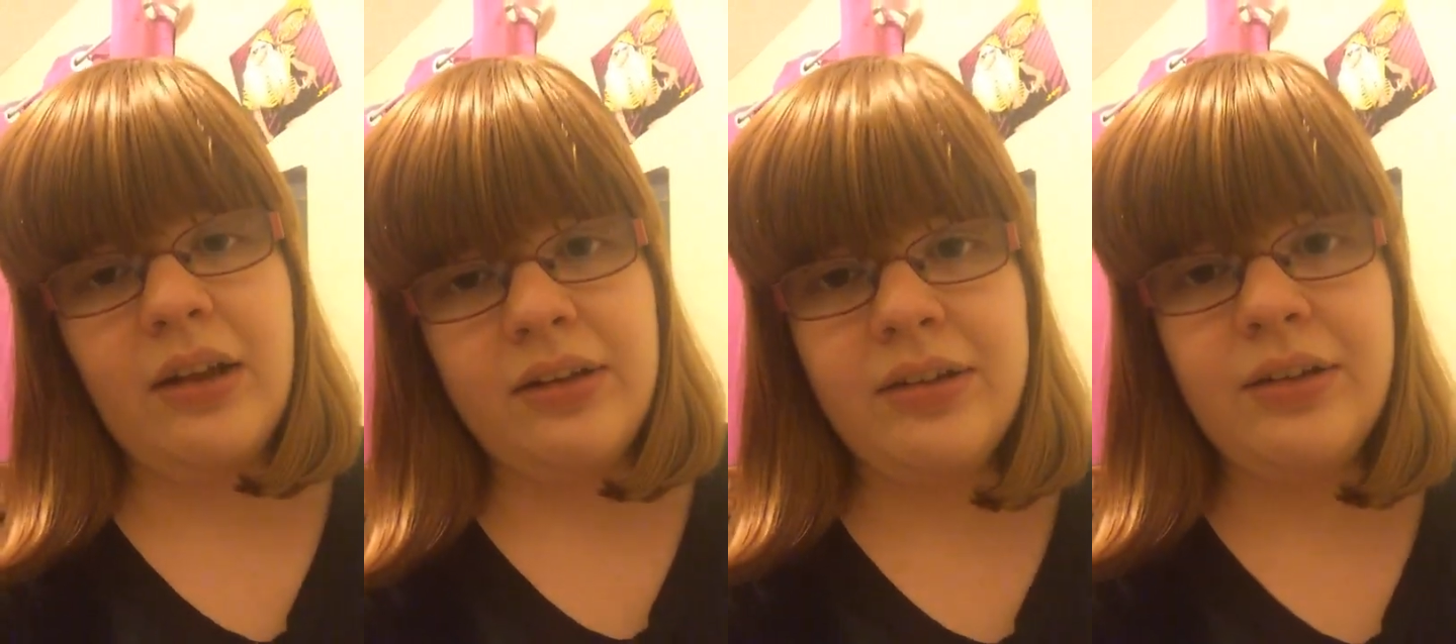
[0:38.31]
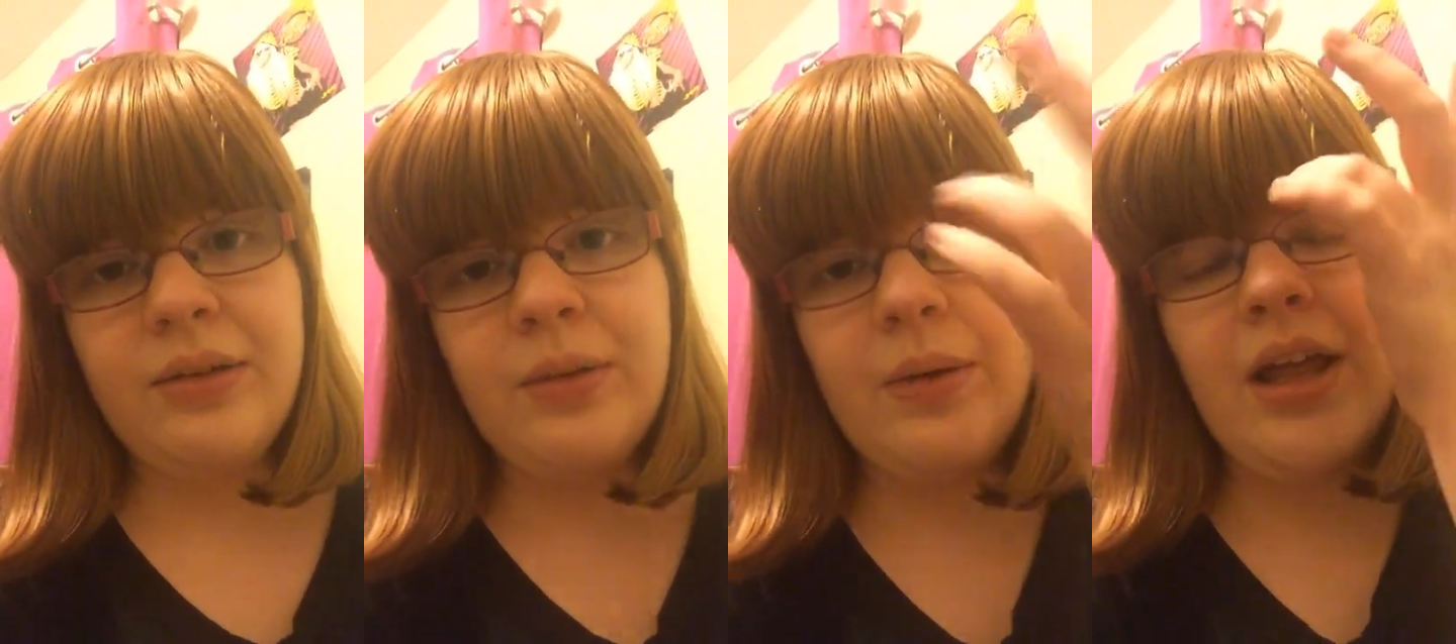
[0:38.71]

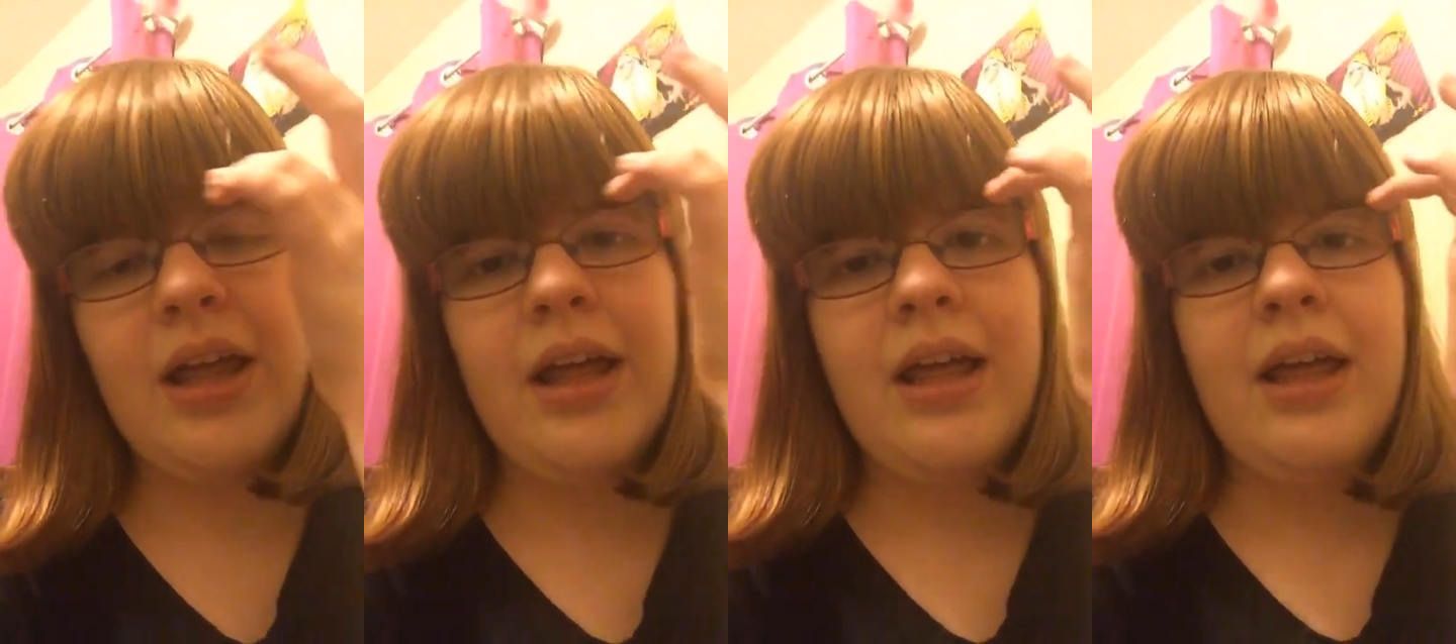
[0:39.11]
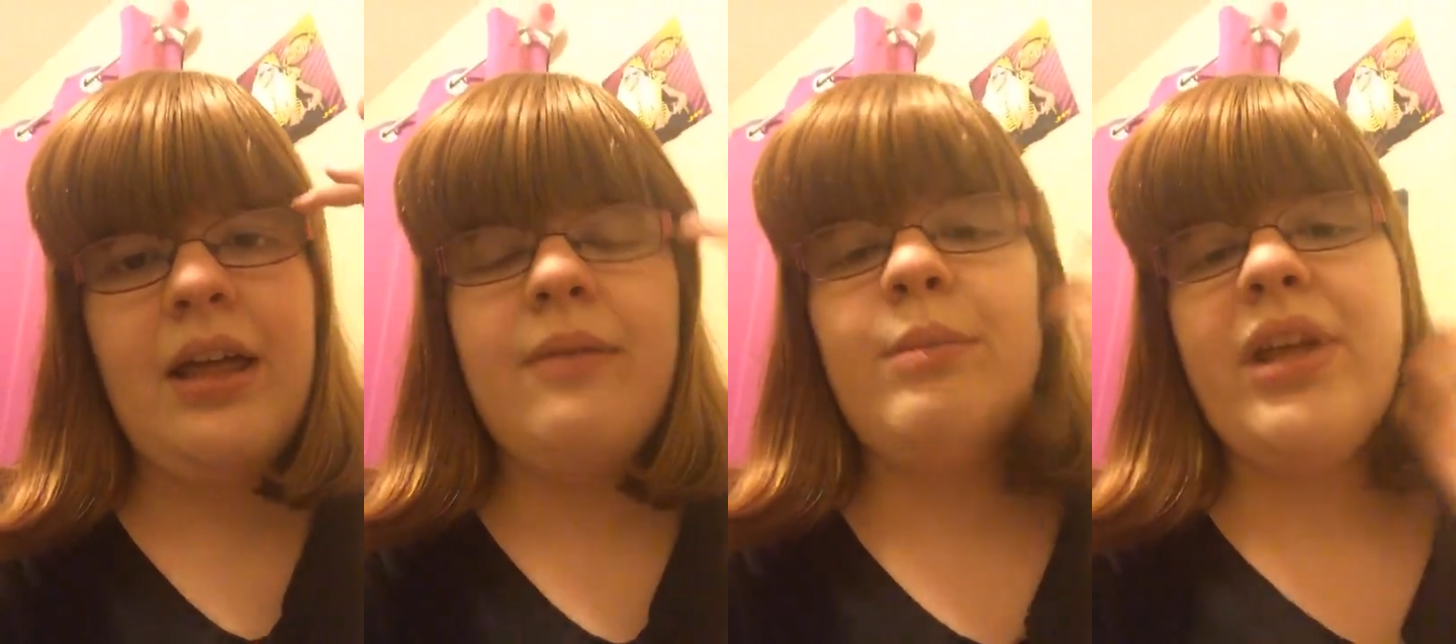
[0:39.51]
also
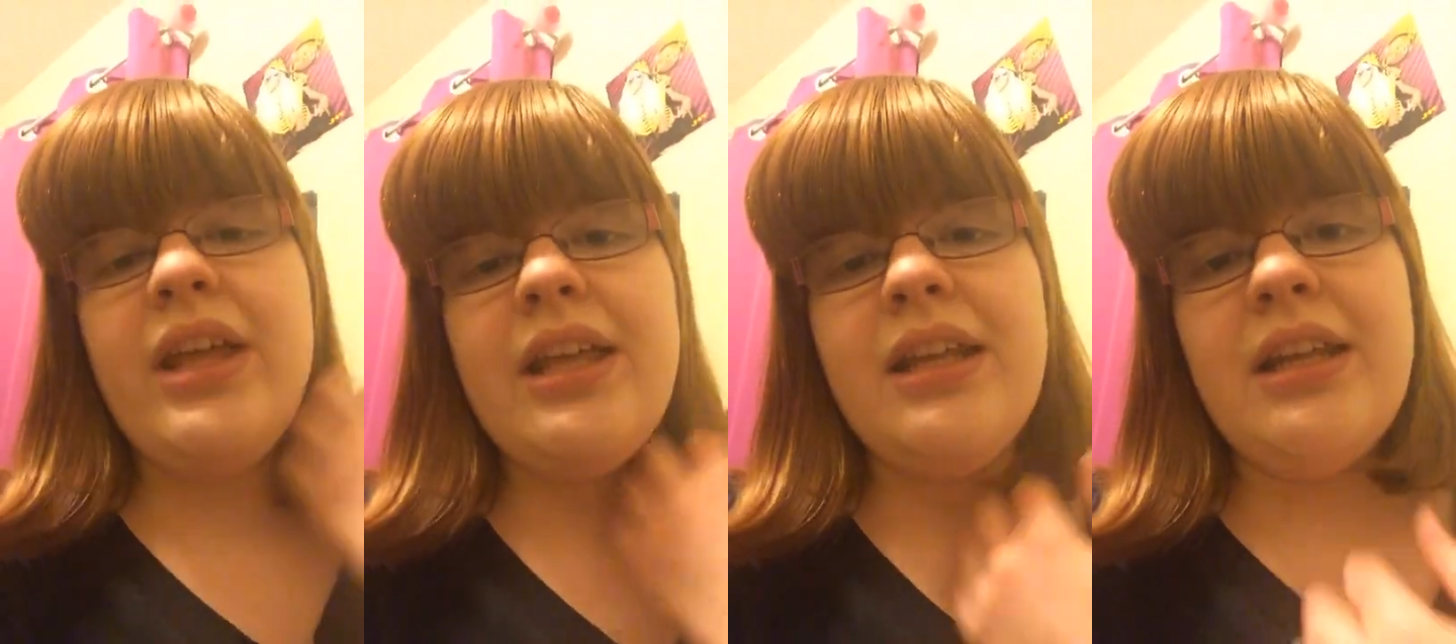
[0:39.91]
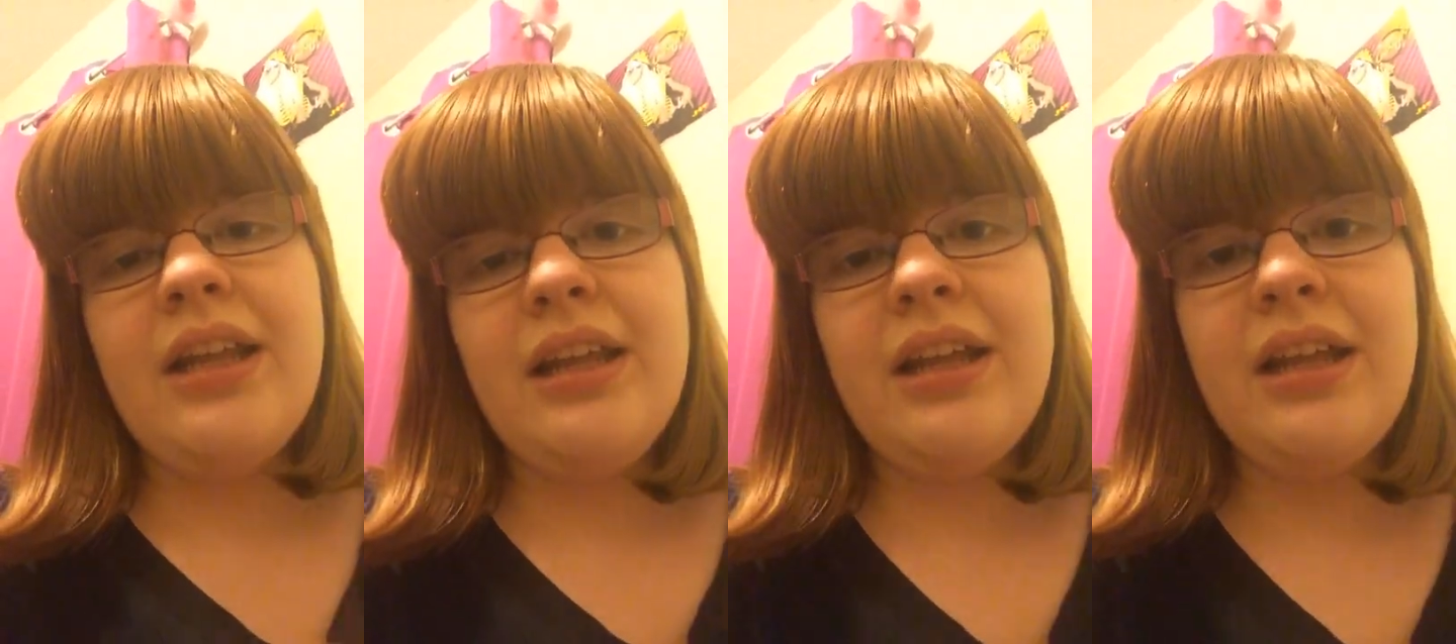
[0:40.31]
been